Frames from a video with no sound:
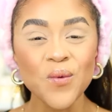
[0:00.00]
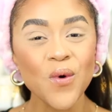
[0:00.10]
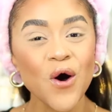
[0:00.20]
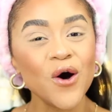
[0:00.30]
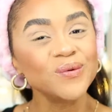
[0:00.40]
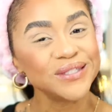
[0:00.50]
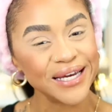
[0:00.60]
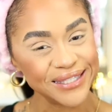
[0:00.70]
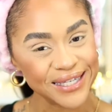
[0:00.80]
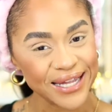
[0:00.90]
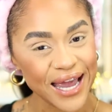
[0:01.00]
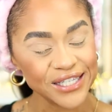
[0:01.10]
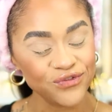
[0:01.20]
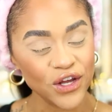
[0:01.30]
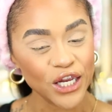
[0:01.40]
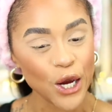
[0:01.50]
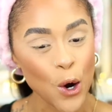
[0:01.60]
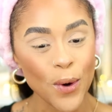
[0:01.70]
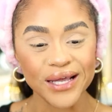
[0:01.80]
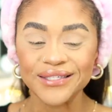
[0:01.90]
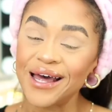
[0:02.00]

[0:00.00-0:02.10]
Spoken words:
Well, in today's video is